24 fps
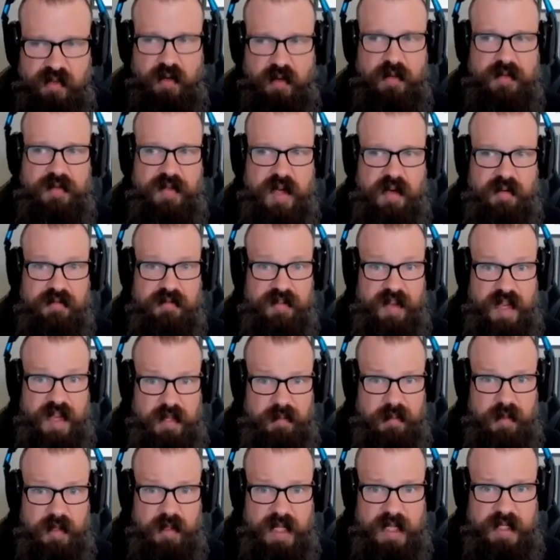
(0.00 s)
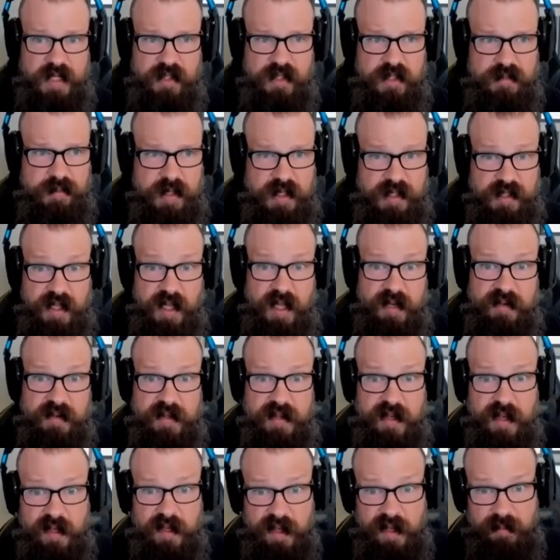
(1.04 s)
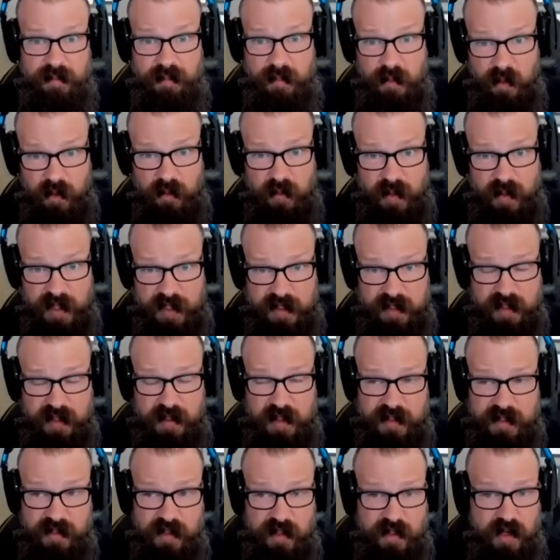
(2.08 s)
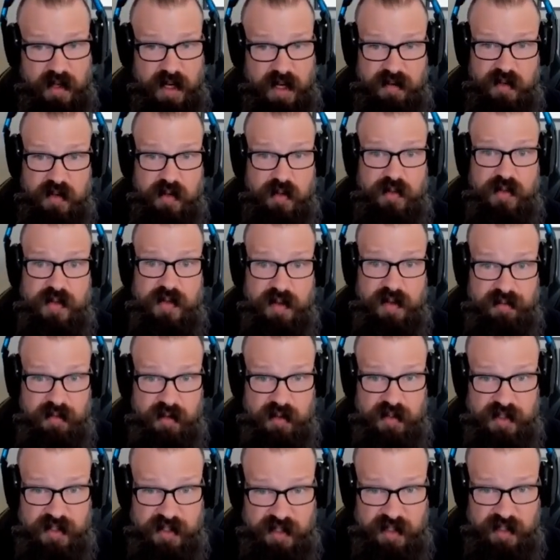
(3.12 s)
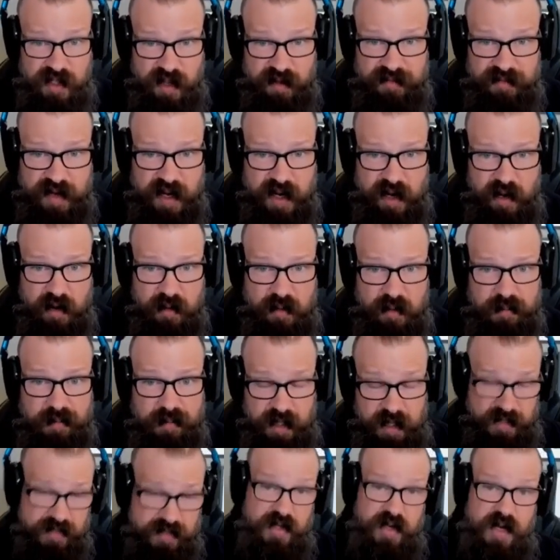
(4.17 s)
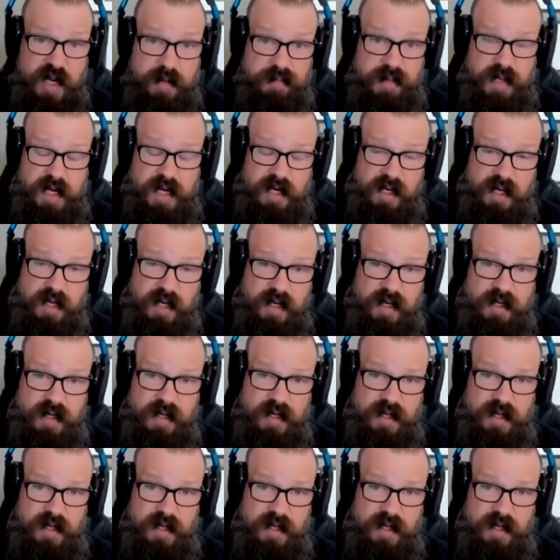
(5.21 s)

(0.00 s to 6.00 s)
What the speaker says: And so if they're available, that just means they have to take on more risk because they're going to have to do tougher stuff now because they're an A player.